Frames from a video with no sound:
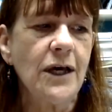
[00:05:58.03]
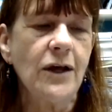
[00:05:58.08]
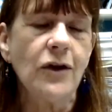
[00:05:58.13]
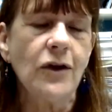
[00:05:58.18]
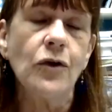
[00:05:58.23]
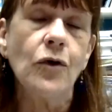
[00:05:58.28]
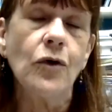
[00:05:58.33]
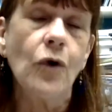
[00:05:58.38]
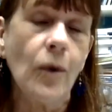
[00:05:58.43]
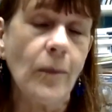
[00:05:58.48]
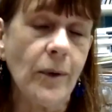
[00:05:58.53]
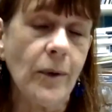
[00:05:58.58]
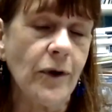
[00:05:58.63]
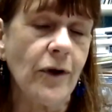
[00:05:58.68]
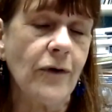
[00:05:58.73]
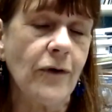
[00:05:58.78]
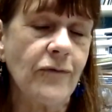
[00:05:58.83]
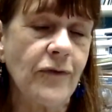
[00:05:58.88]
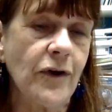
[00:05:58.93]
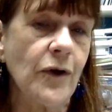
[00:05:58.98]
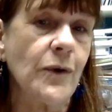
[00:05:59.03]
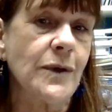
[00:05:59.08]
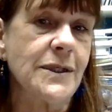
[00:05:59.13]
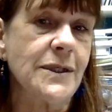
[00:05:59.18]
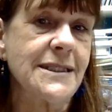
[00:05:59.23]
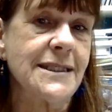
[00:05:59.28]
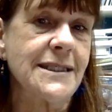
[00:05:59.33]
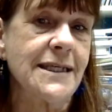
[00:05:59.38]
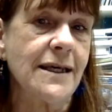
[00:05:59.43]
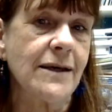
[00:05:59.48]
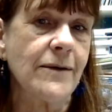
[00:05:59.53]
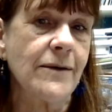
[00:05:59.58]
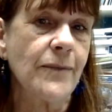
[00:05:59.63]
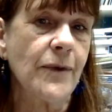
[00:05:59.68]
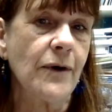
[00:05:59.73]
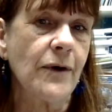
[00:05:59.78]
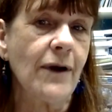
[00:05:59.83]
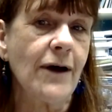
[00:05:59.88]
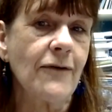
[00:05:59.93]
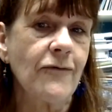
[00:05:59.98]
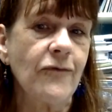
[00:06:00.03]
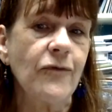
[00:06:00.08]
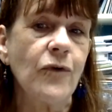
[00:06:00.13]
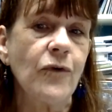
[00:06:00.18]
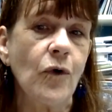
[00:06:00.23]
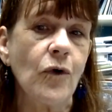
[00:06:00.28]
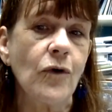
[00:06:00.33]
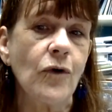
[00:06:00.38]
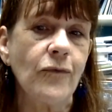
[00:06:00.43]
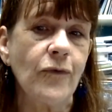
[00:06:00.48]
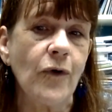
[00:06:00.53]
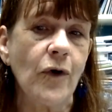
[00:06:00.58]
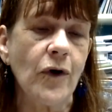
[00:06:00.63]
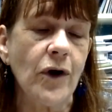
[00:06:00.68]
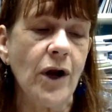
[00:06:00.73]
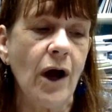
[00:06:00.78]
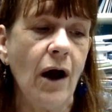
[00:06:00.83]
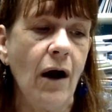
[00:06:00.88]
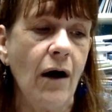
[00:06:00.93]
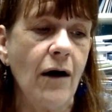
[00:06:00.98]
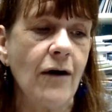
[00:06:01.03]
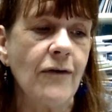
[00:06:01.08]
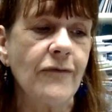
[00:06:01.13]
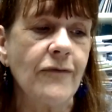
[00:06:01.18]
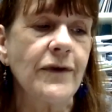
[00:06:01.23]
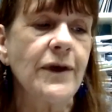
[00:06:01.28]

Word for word: normal non-fluency around four or four and a half,